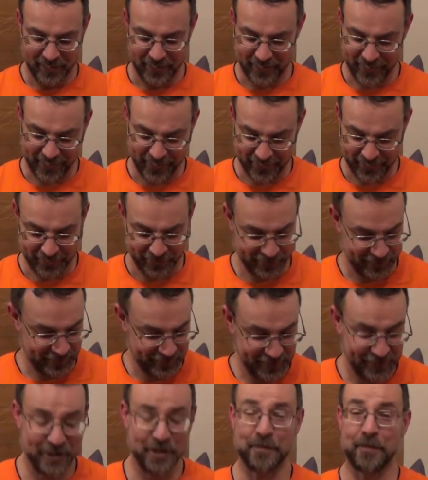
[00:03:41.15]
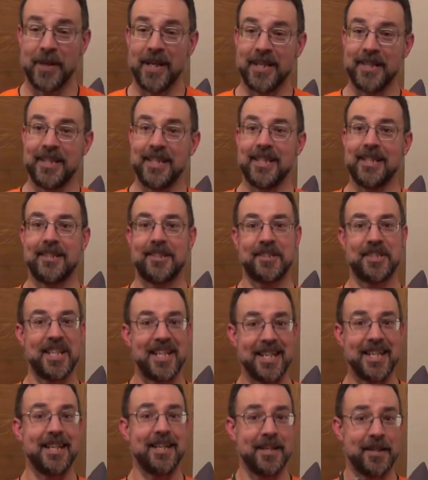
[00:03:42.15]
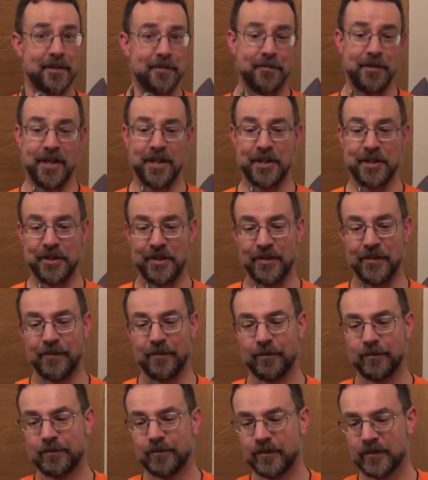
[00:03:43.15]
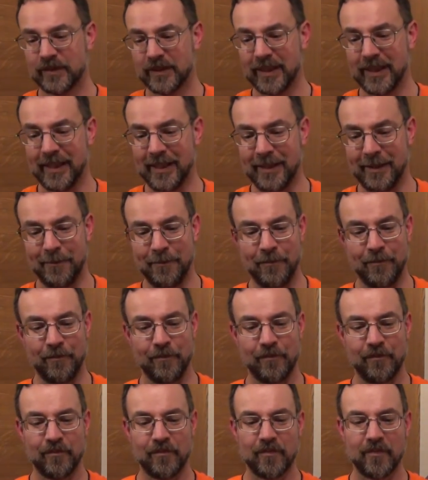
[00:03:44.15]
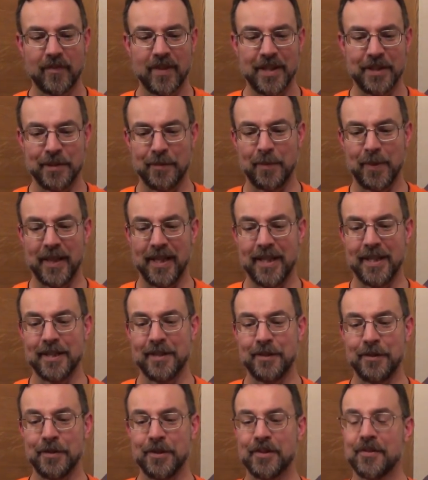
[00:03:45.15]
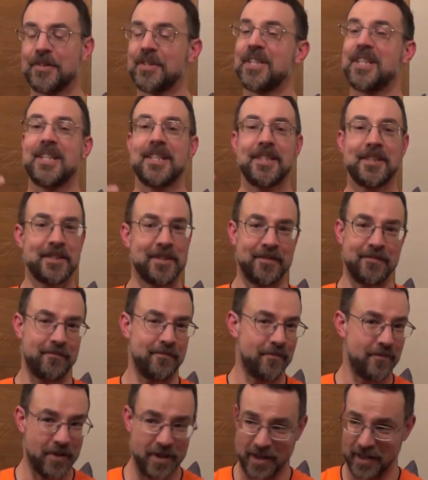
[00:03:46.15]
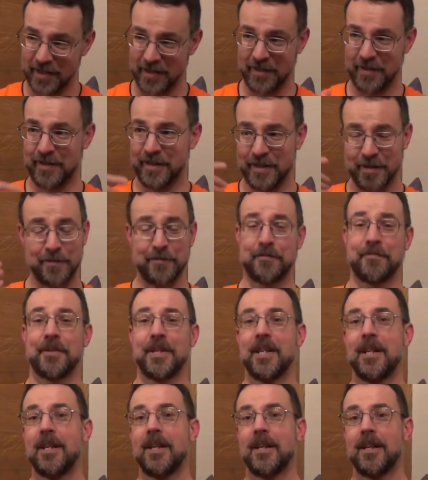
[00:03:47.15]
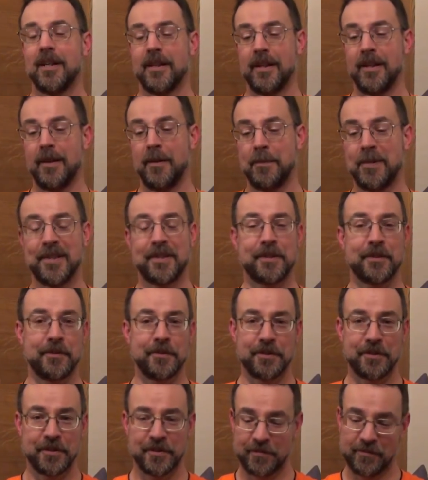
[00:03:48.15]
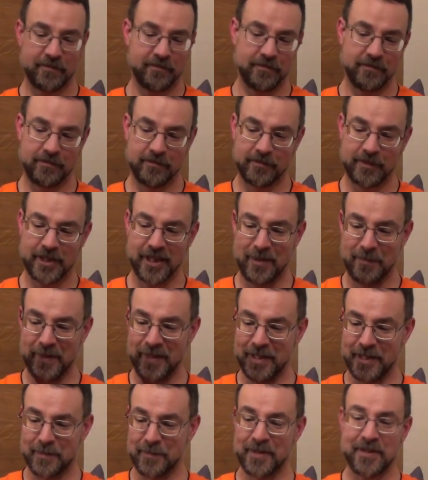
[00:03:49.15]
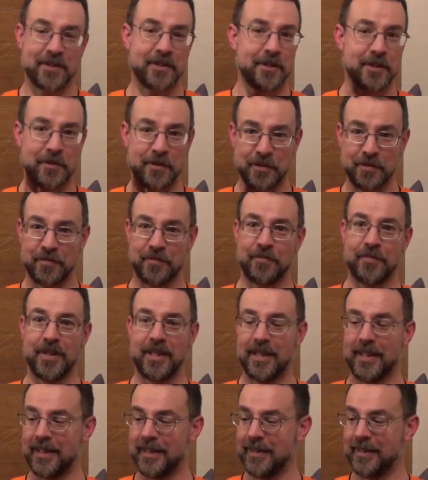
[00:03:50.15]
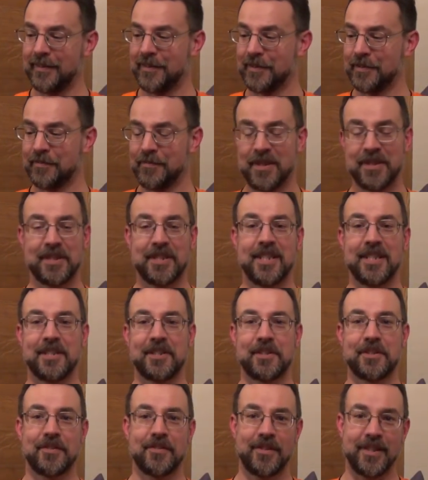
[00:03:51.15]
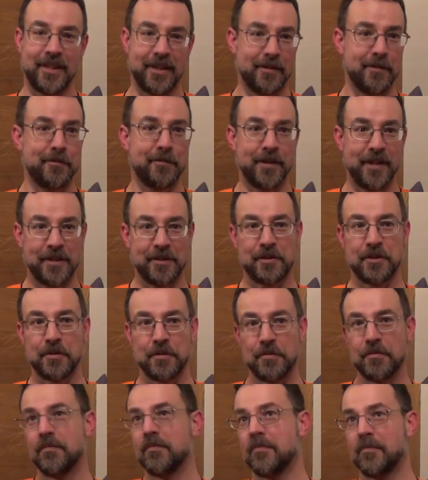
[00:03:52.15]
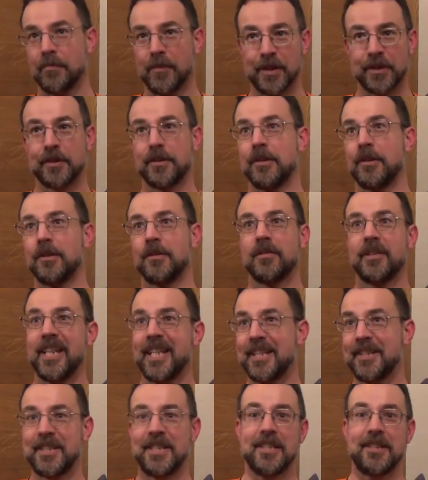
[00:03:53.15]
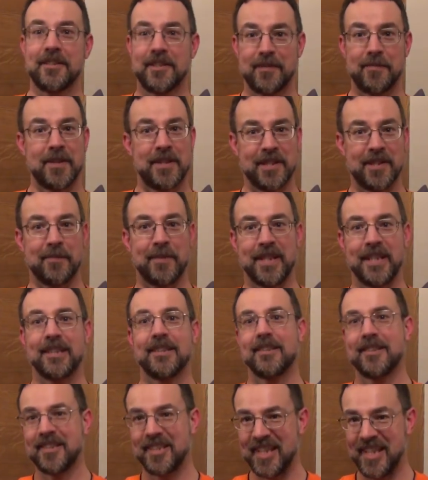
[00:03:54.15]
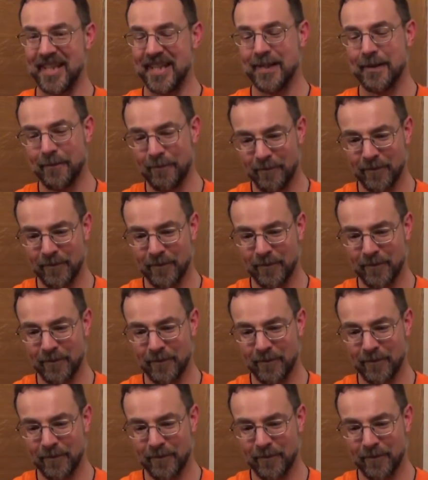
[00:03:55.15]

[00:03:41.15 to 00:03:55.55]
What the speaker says: And this is where the T conversion is applied. And you can see this in a lot of pistols, carbines, musketoons and muskets. They are referred to model 18 something something T.